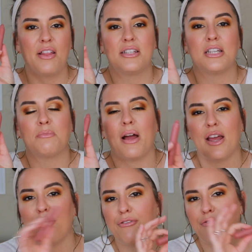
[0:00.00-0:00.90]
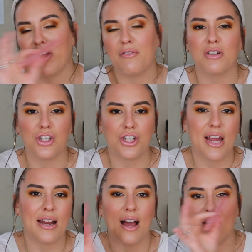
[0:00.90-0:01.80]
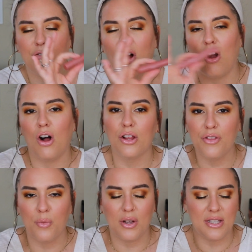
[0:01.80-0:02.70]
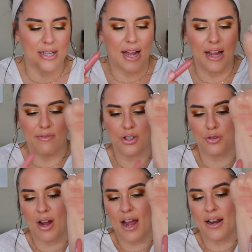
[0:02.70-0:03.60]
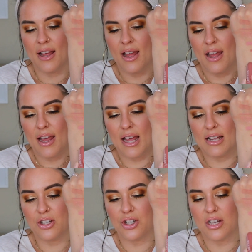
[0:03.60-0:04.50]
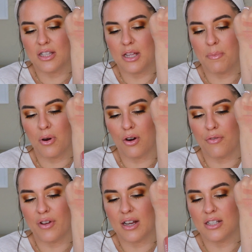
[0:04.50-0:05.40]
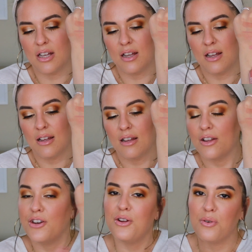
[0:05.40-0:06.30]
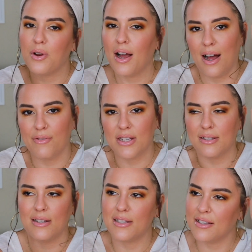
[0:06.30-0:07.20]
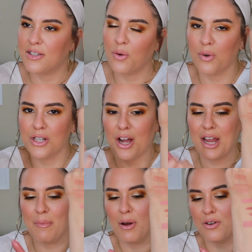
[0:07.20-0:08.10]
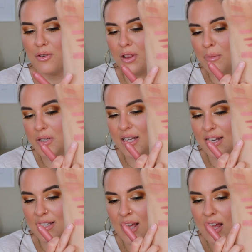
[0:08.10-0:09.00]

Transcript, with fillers: This is my favorite shade out of all of the ones that I have tried. It is just the perfect nude, obviously, since we're talking about nude lipsticks.